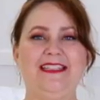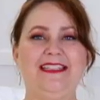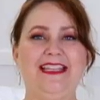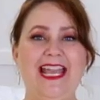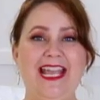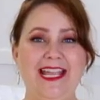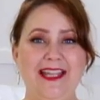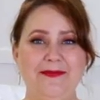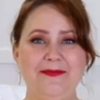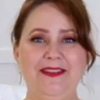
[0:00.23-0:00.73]

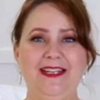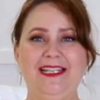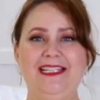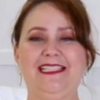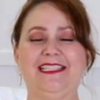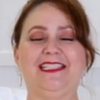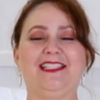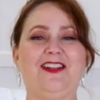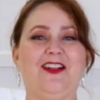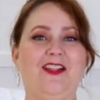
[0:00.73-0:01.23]

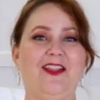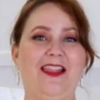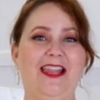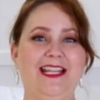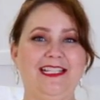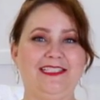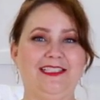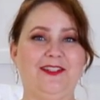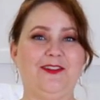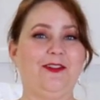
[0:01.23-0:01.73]
diabetes,
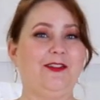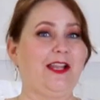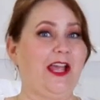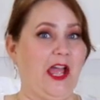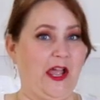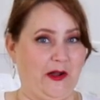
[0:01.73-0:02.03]
cholesterol,